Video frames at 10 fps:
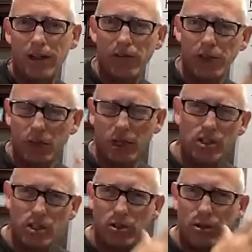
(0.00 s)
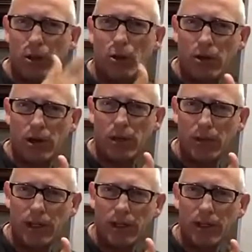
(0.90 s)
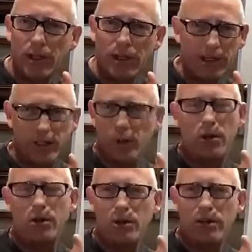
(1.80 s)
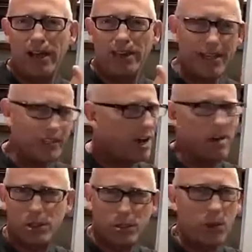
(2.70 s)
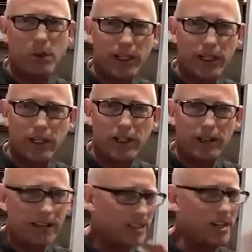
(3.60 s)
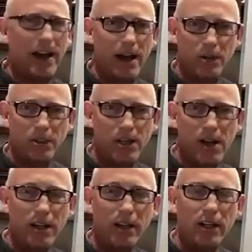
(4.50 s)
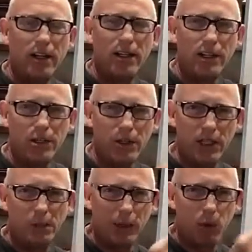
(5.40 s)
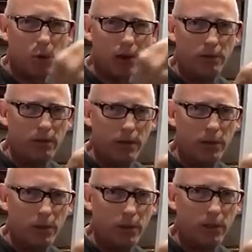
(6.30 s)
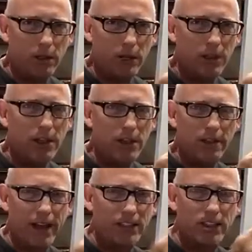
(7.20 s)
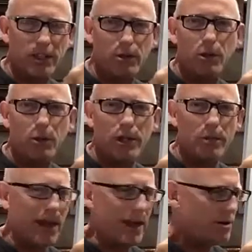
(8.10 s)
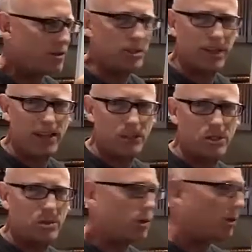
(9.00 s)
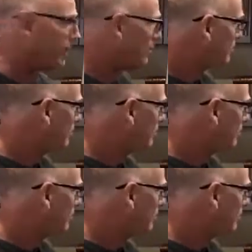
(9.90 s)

if you consider the whole argument. You don't want to do that. That's not trolling. That's not how it's done. You need to pick one variable and say that's the only one that matters. That's trolling.